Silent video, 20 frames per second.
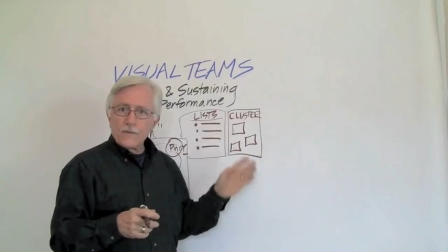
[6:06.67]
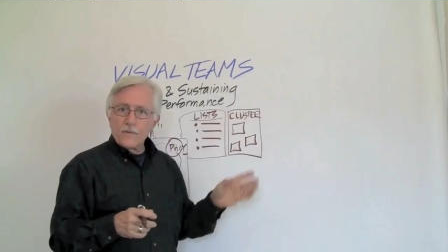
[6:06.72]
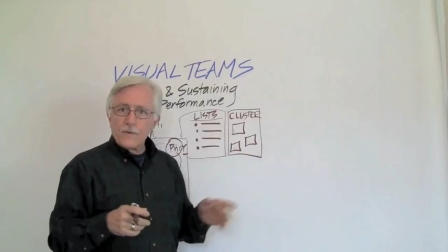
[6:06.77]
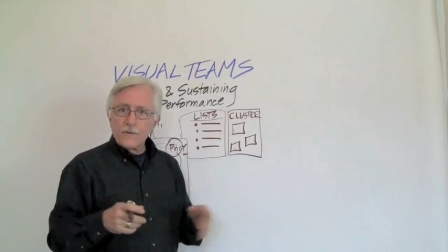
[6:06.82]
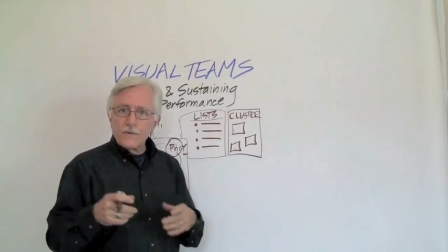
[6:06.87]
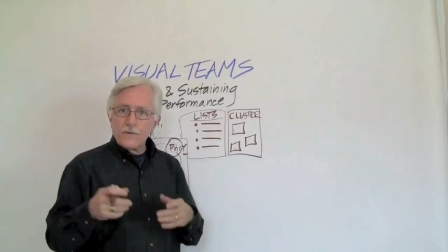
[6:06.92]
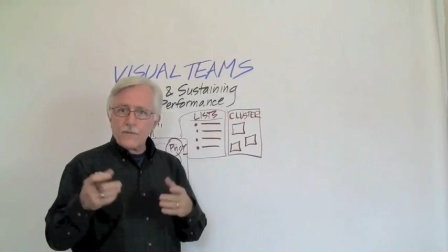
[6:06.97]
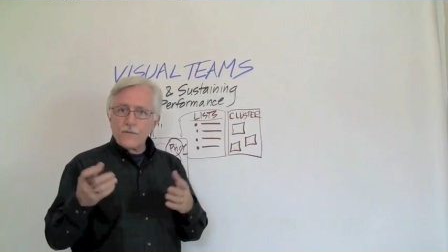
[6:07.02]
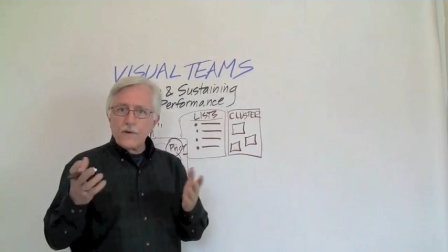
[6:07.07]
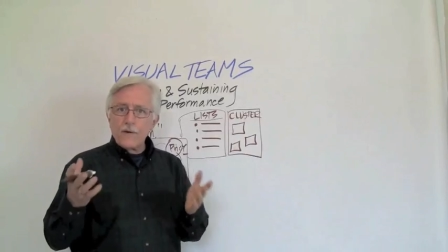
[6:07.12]
So
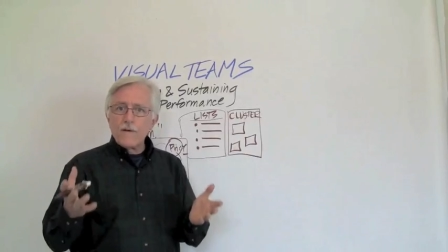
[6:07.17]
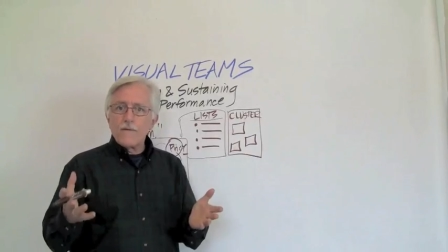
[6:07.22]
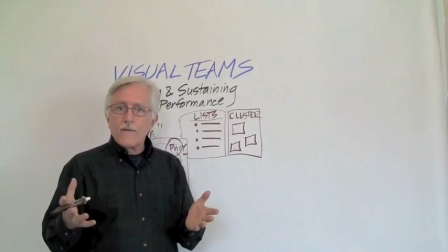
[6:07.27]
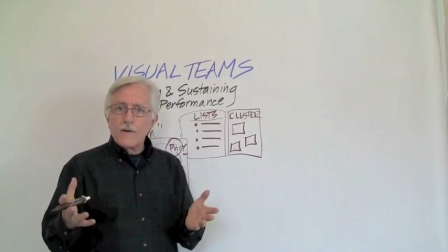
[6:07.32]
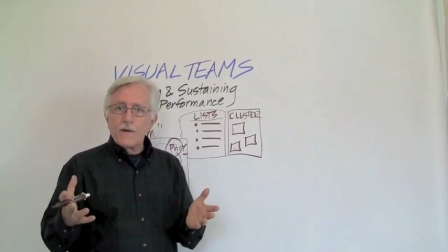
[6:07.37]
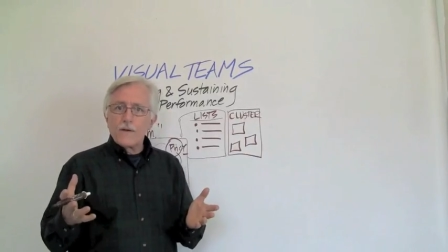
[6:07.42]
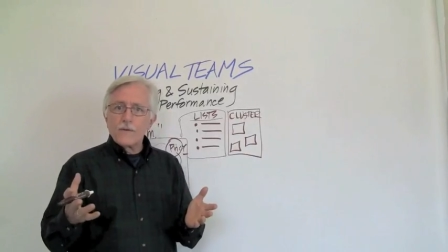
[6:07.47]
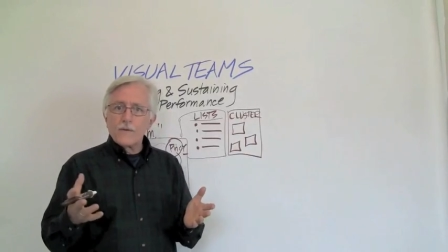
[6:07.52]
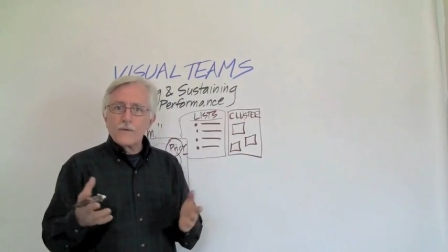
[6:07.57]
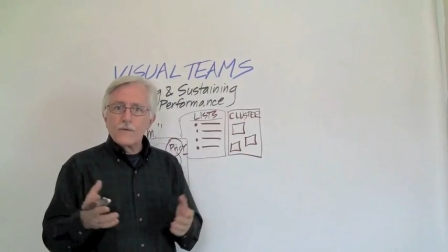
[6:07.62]
it's very,
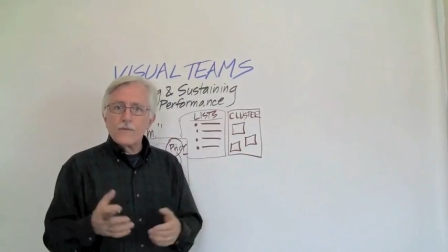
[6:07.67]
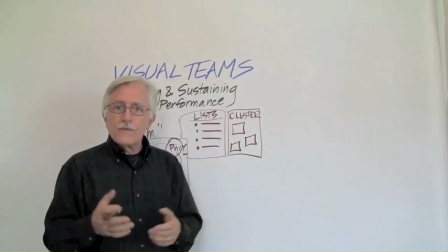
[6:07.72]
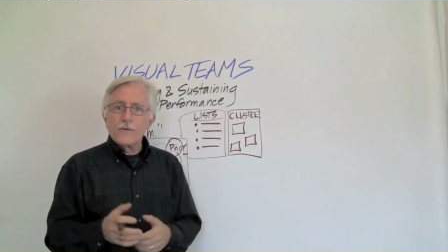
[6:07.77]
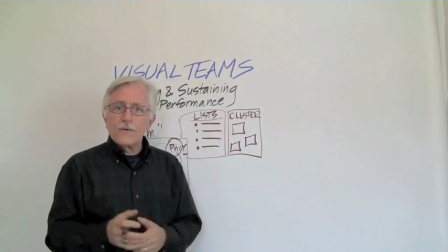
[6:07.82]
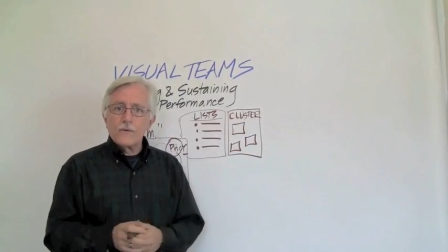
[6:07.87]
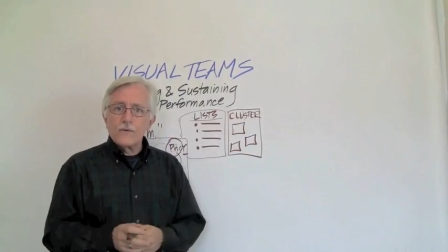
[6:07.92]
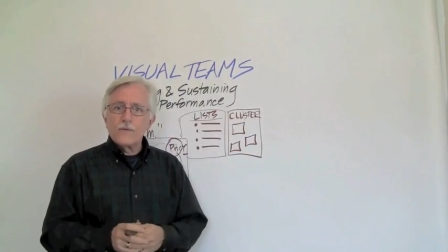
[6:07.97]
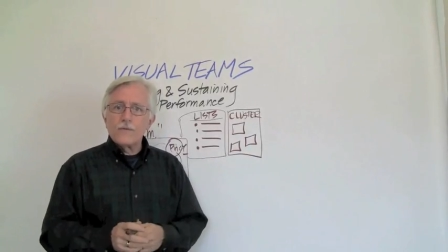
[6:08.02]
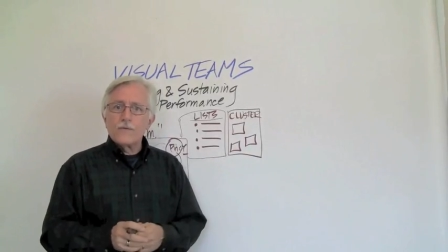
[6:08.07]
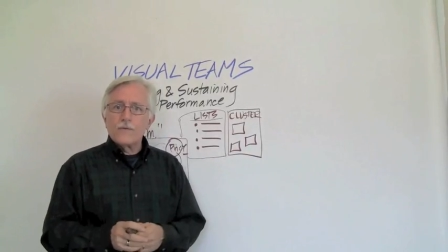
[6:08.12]
very
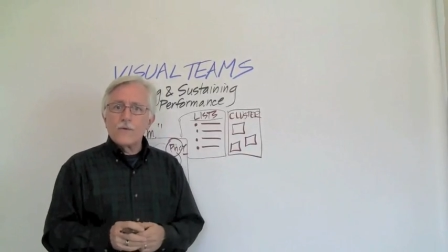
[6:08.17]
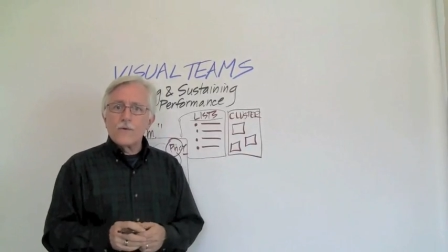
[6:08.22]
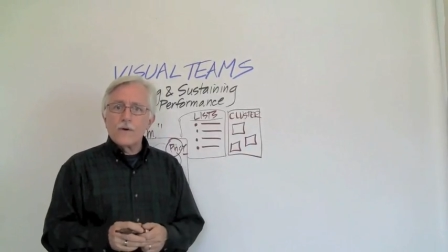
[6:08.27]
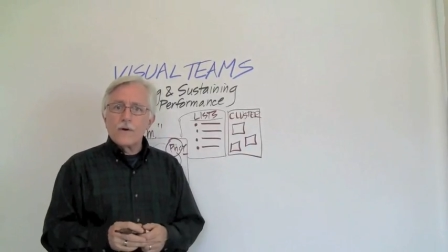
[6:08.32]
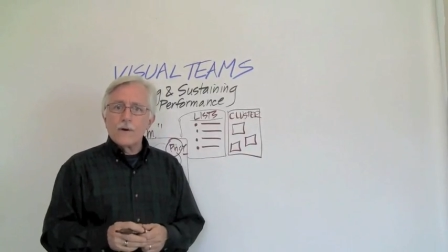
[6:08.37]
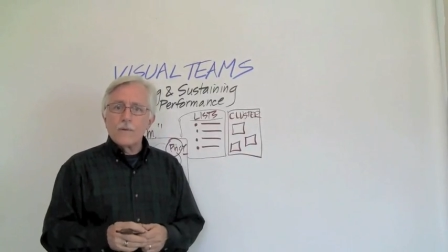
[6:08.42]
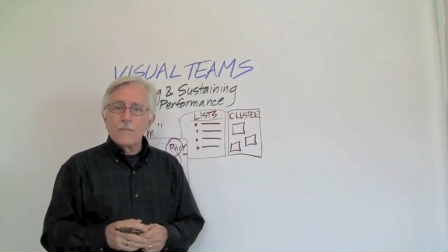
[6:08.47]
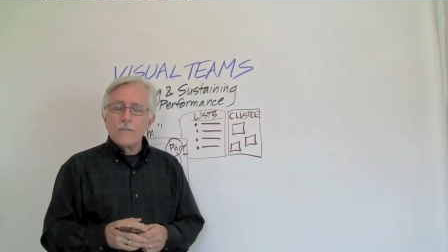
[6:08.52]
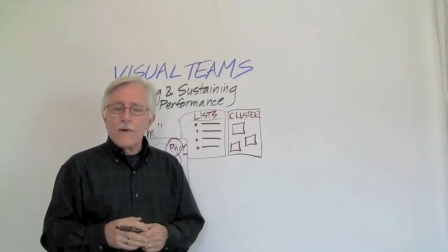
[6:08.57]
useful for